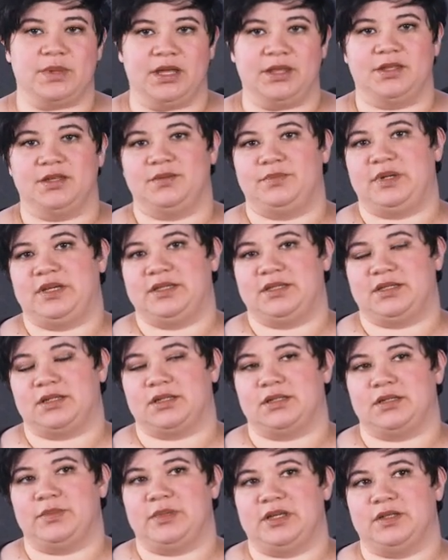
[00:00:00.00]
method
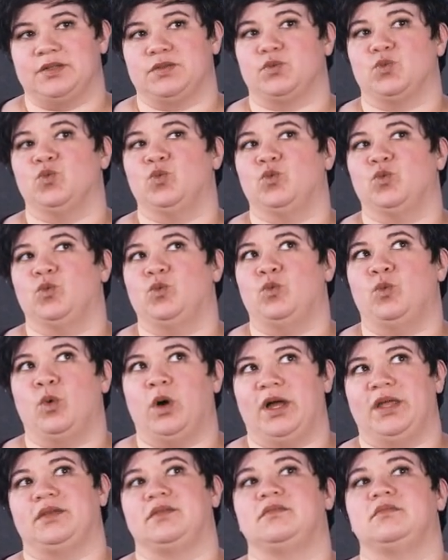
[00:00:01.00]
basically means
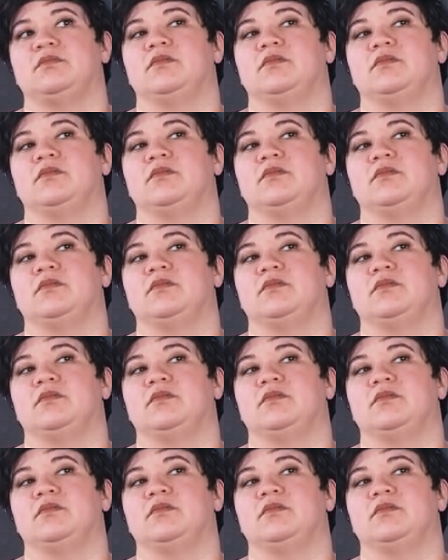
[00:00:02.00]
what